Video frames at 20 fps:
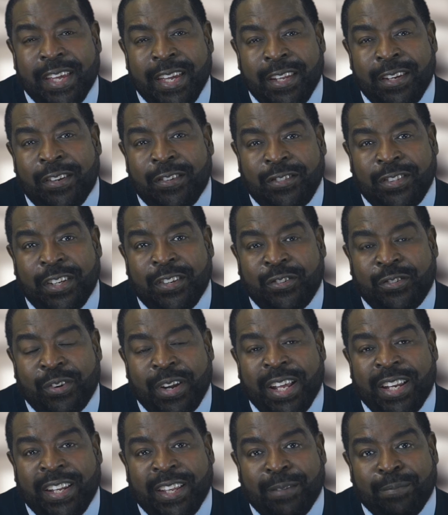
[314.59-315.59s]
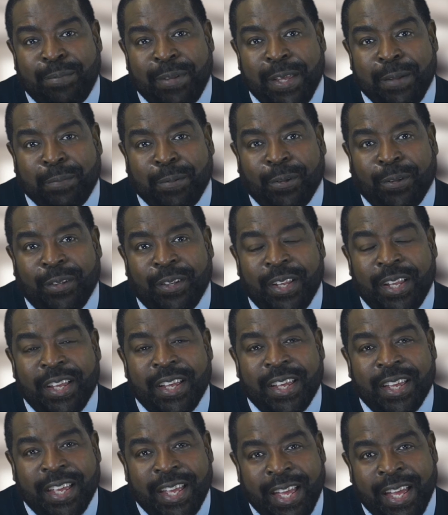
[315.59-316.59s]
energy-draining people
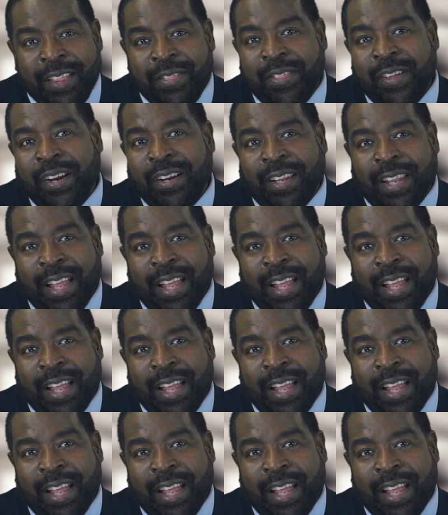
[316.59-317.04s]
in their